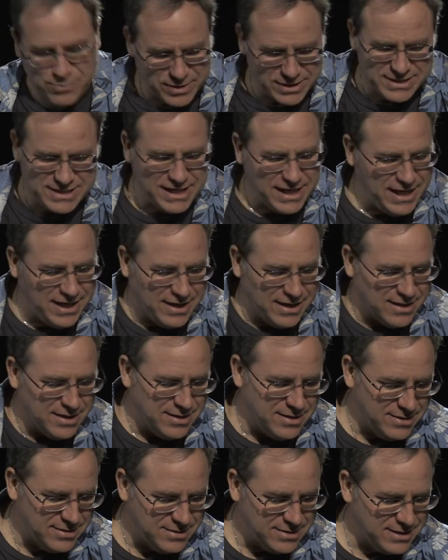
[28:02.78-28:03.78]
We'll see.
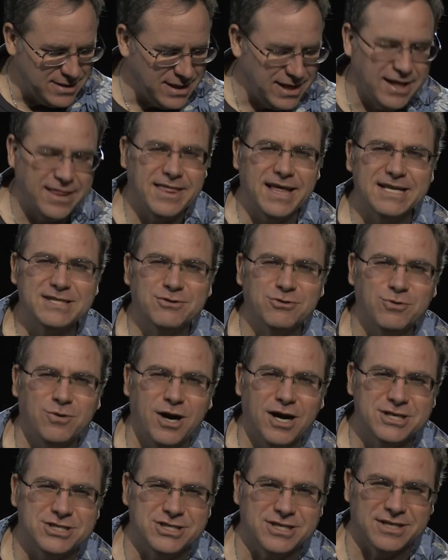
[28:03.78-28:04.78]
Thanks for
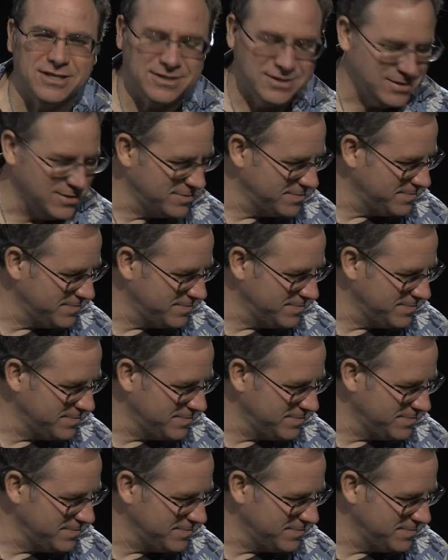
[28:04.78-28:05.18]
watching.